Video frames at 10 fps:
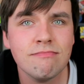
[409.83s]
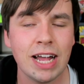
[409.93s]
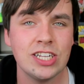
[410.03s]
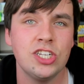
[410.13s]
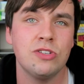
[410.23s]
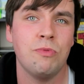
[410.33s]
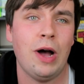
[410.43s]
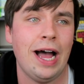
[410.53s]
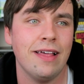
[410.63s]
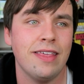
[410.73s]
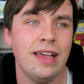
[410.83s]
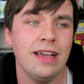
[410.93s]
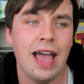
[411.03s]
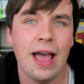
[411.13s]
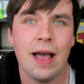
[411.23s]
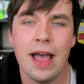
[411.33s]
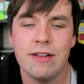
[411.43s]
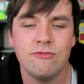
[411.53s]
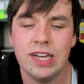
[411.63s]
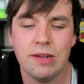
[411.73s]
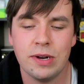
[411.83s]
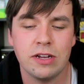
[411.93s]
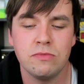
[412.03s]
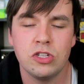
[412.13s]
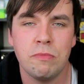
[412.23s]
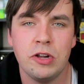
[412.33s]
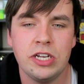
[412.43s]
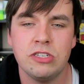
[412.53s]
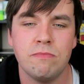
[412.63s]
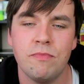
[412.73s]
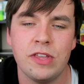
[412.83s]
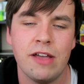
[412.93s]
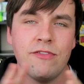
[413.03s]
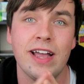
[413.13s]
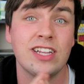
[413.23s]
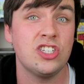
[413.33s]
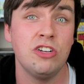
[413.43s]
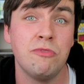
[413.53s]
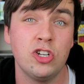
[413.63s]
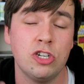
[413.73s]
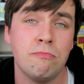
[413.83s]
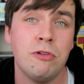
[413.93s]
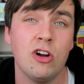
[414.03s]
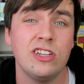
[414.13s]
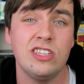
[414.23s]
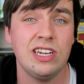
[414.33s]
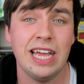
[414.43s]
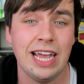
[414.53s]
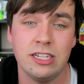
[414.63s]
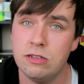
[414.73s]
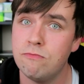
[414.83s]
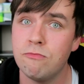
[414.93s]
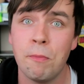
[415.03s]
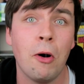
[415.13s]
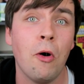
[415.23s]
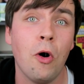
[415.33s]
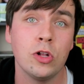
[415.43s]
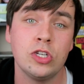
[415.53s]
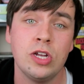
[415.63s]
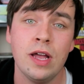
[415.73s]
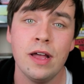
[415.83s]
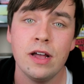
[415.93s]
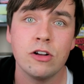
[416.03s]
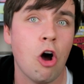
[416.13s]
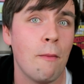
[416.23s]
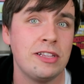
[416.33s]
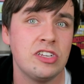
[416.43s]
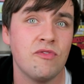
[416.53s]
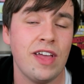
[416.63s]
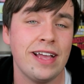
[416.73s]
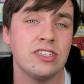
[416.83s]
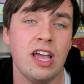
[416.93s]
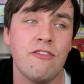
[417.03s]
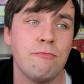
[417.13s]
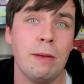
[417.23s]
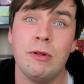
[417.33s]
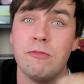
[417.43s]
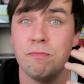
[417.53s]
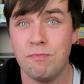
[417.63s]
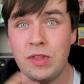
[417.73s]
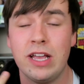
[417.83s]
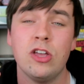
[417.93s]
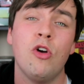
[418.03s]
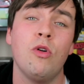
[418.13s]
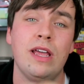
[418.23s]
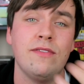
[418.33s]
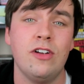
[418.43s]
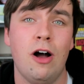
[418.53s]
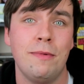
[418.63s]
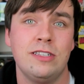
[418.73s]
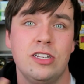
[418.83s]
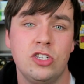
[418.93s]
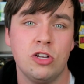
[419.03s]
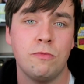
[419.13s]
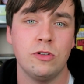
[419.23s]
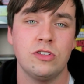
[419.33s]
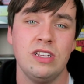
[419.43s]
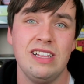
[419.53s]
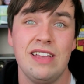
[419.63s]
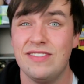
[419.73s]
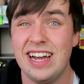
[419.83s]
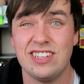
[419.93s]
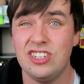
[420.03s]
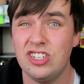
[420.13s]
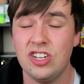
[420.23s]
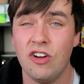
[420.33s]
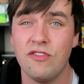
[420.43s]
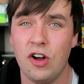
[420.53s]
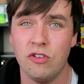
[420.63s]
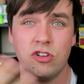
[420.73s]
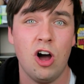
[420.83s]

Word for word: That's just what I think. And really, when it comes to bullies, if it gets too much, block and delete, report, comments and things. If people are, like, you're leaving comments and someone's leaving nasty stuff on